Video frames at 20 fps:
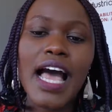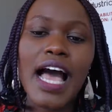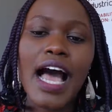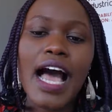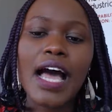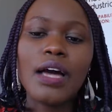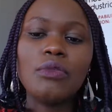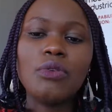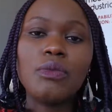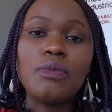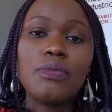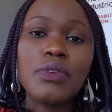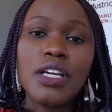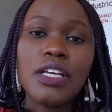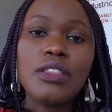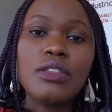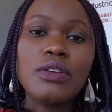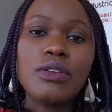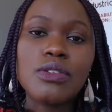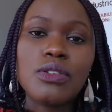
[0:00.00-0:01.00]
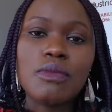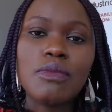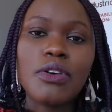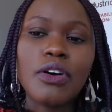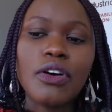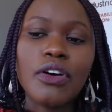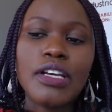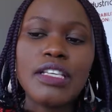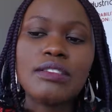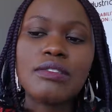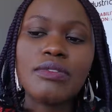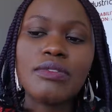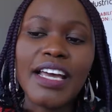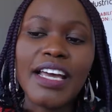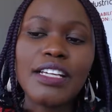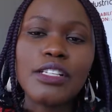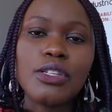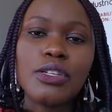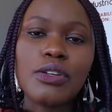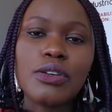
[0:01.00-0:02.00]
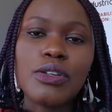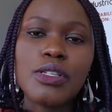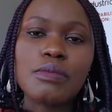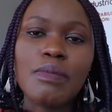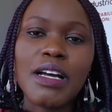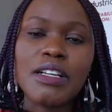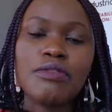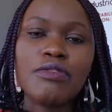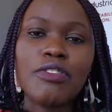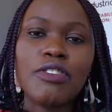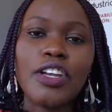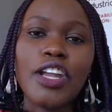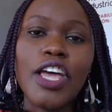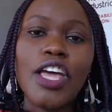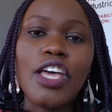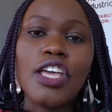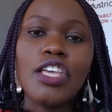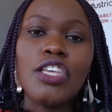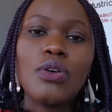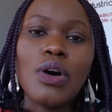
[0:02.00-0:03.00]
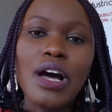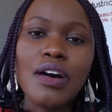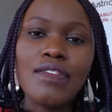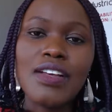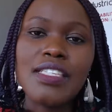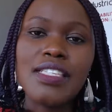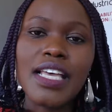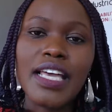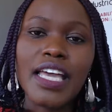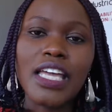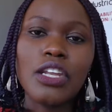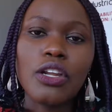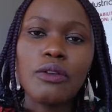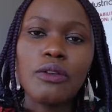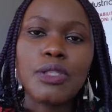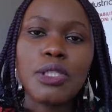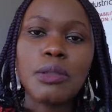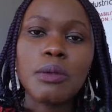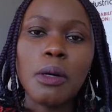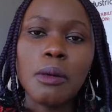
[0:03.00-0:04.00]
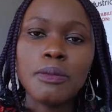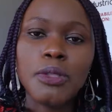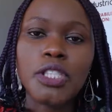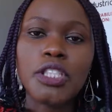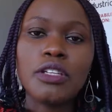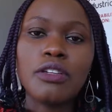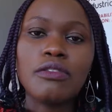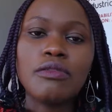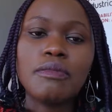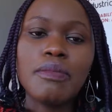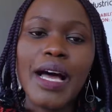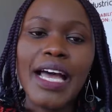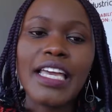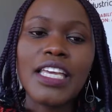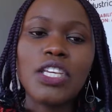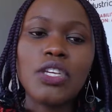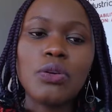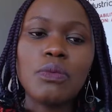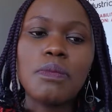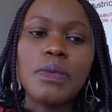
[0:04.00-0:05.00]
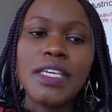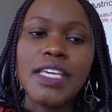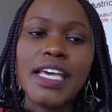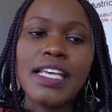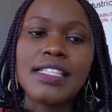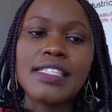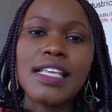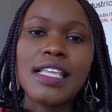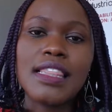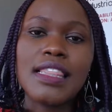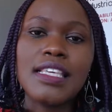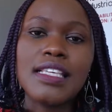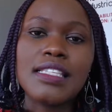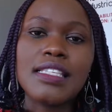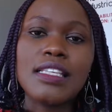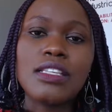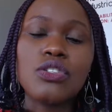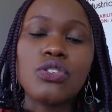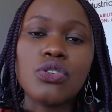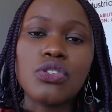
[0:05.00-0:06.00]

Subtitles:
and we bring those Ubricoins right to your smartphone. You have a second option of buying UBNs, and this is